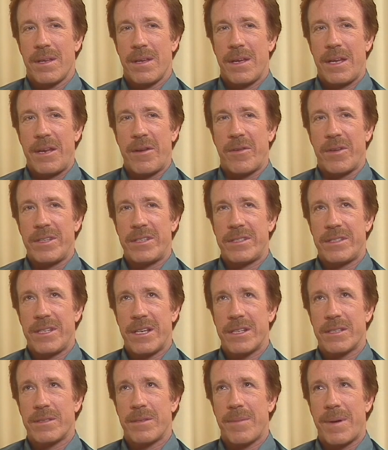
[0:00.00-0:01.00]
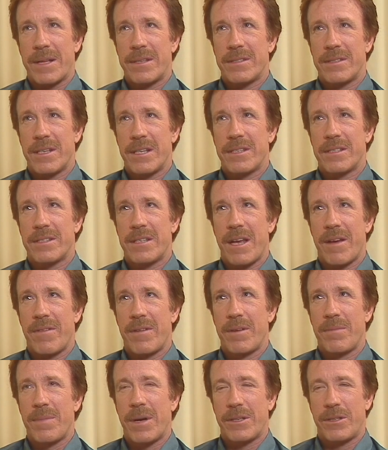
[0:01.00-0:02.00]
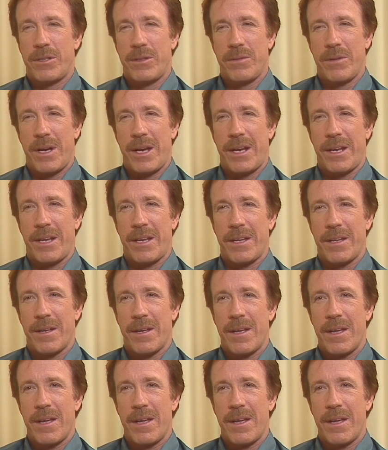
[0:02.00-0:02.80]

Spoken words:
you know, he's about 6'7", about 280.